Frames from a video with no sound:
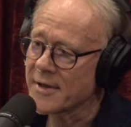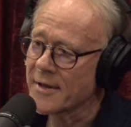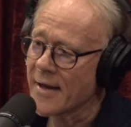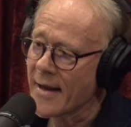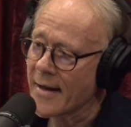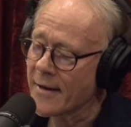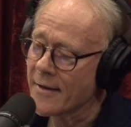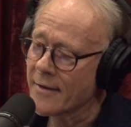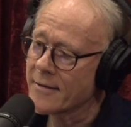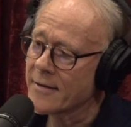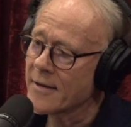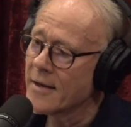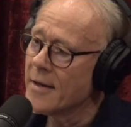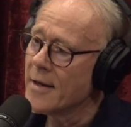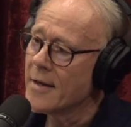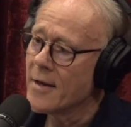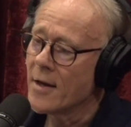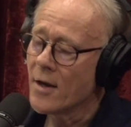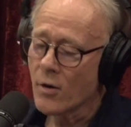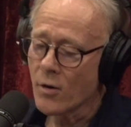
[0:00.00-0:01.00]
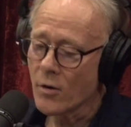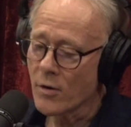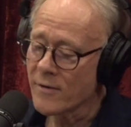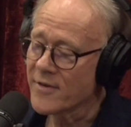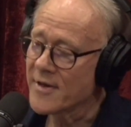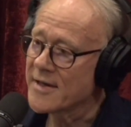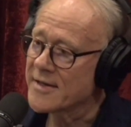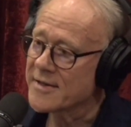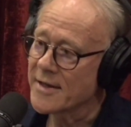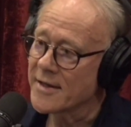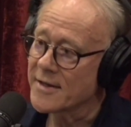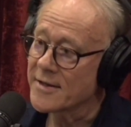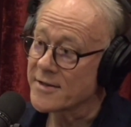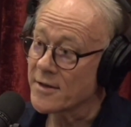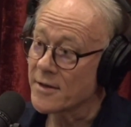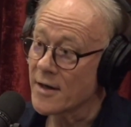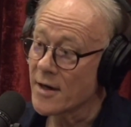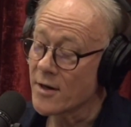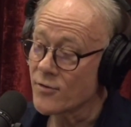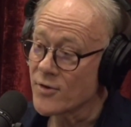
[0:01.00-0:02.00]
length. All of these things
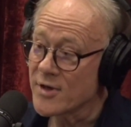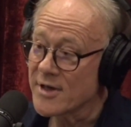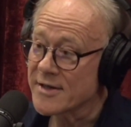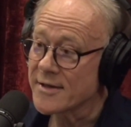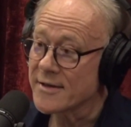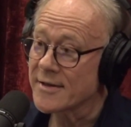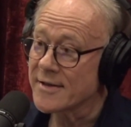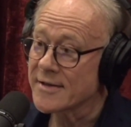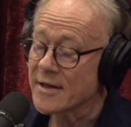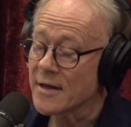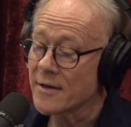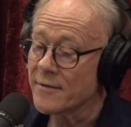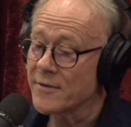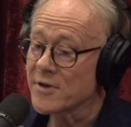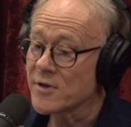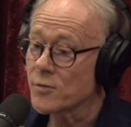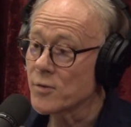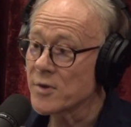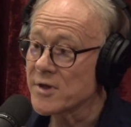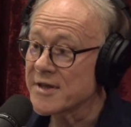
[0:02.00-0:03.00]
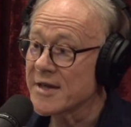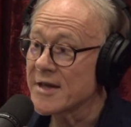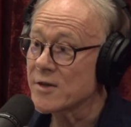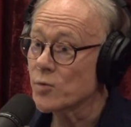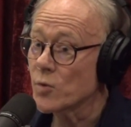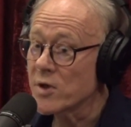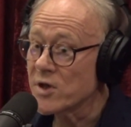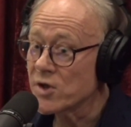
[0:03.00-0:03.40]
are recent discoveries which says we